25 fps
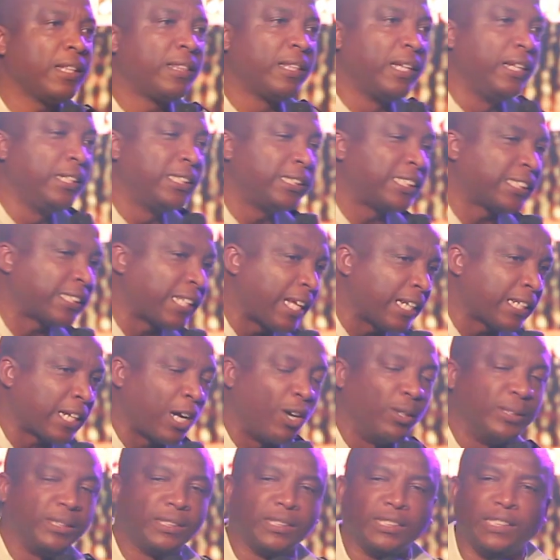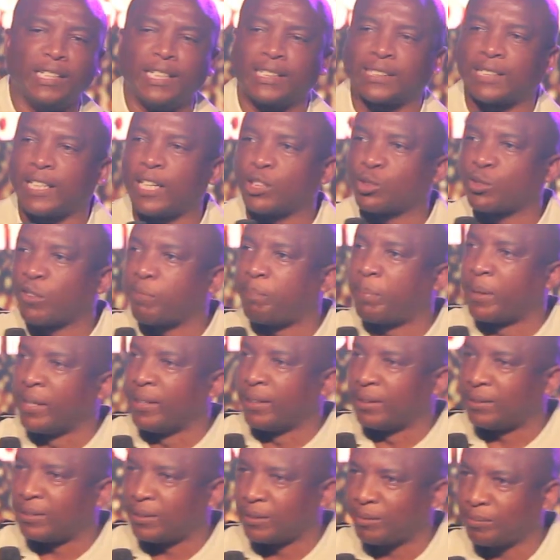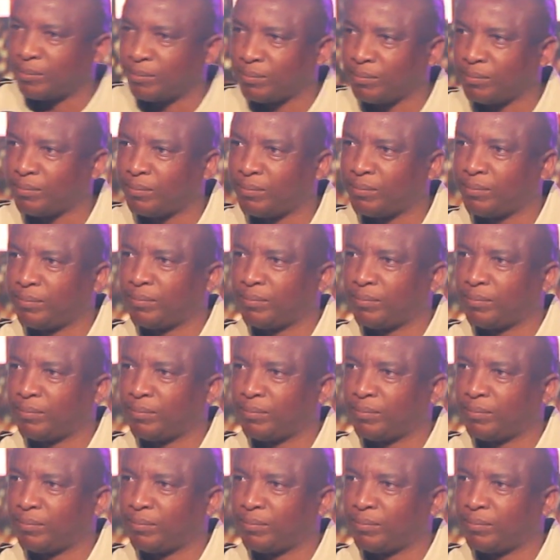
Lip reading: They will start counting the slice of bread.